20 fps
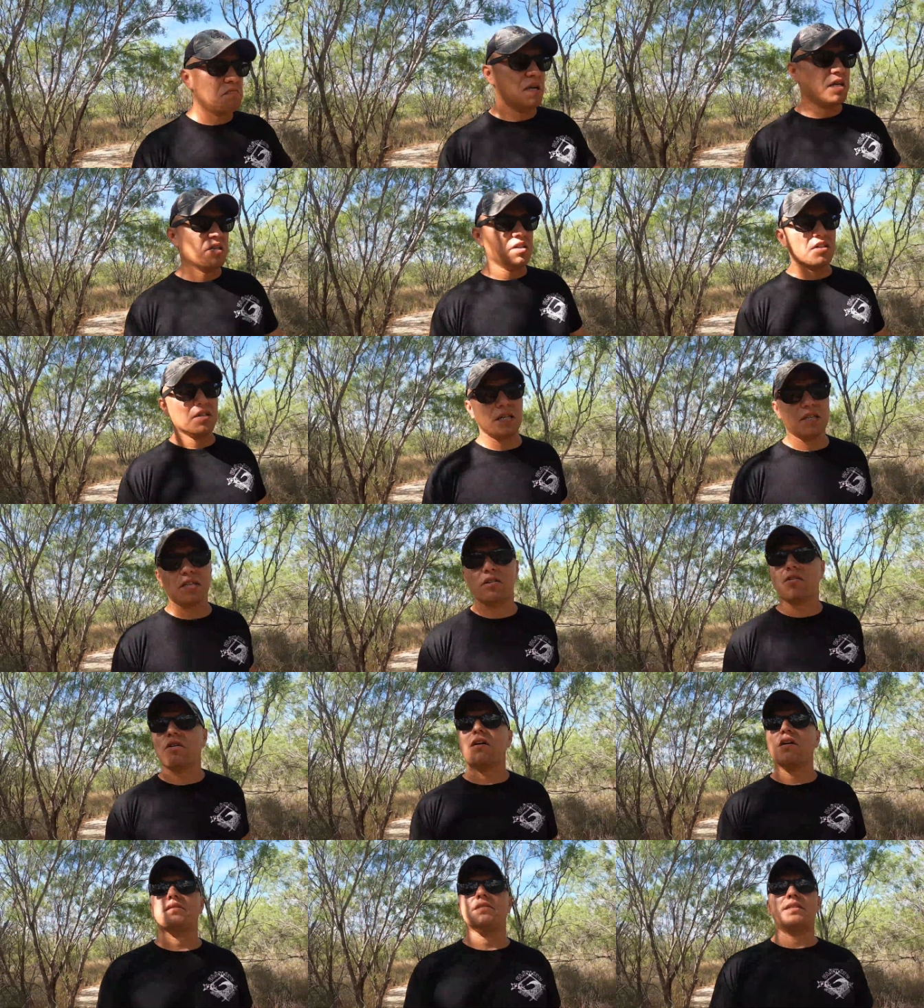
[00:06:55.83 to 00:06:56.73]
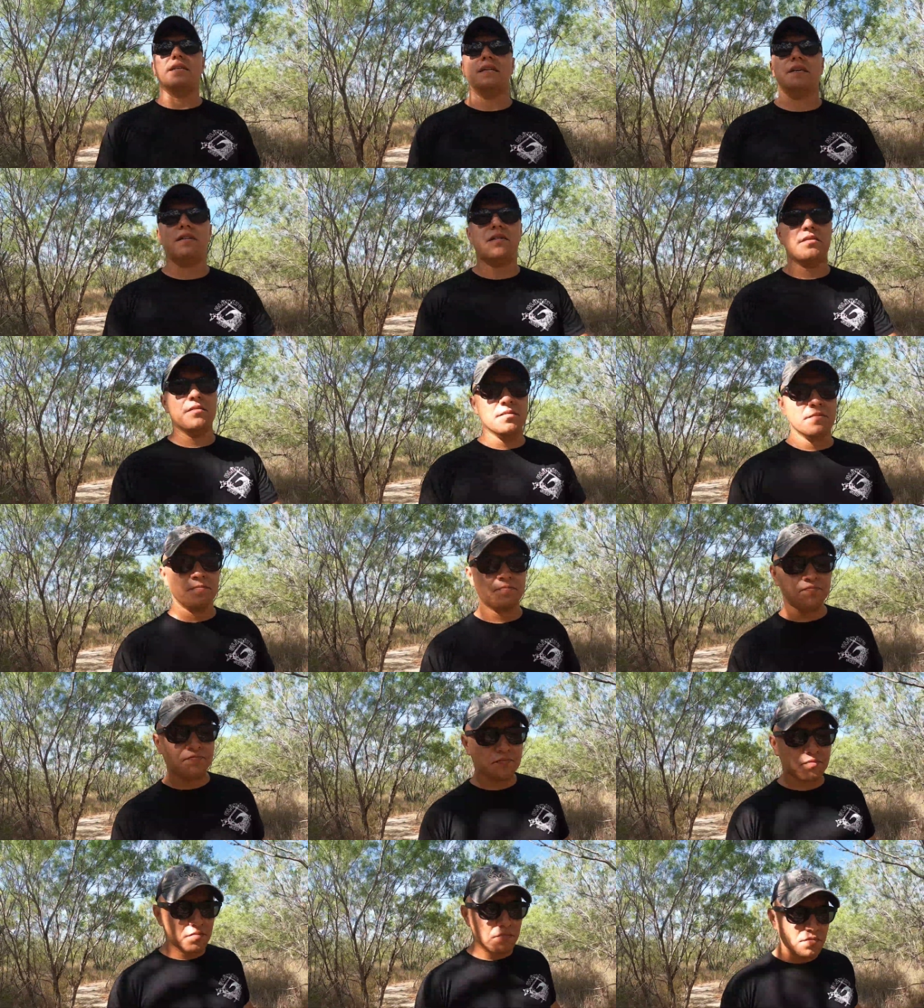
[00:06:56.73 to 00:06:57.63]
I could cut the cost there.
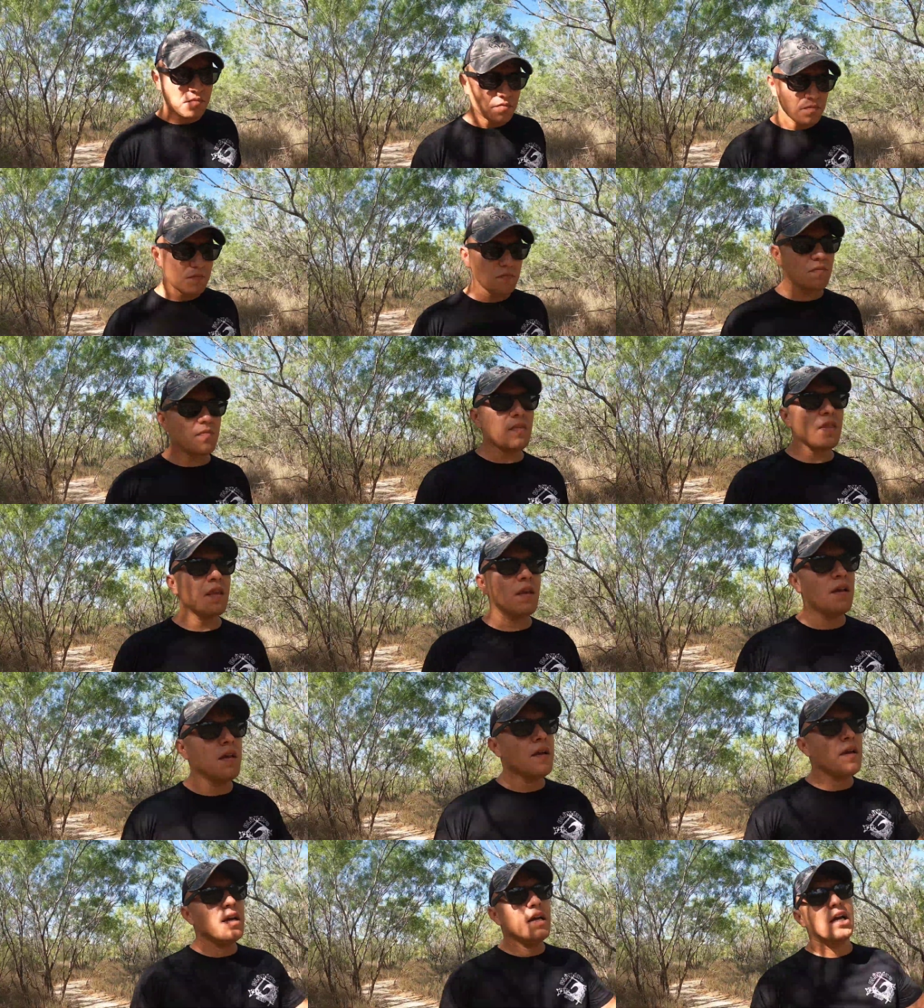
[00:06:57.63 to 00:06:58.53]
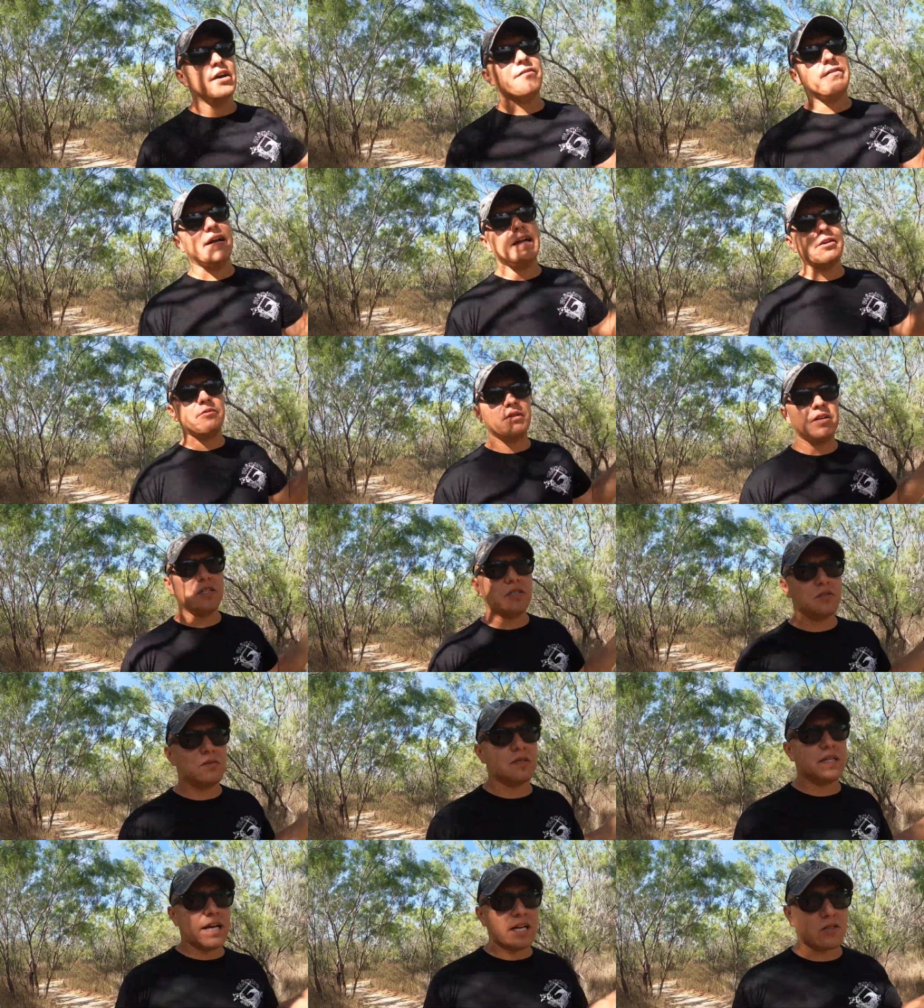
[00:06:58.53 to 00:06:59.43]
If I didn't want to
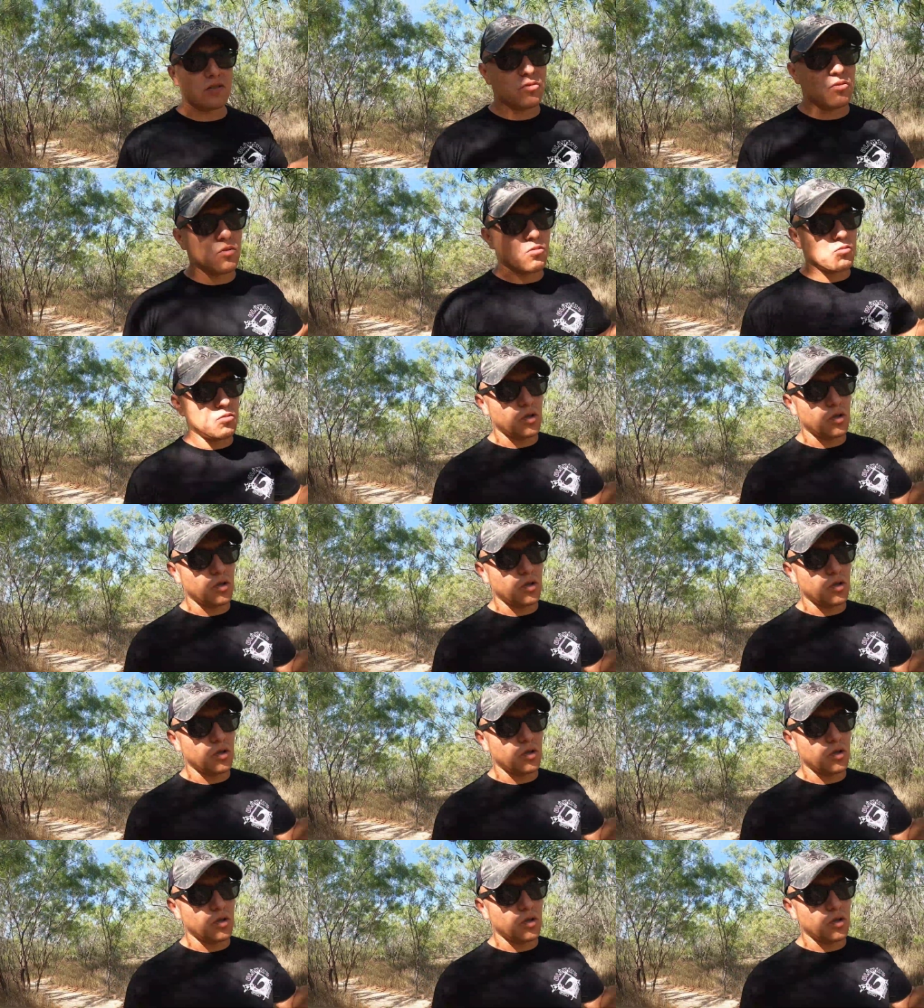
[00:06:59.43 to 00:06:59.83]
do an actual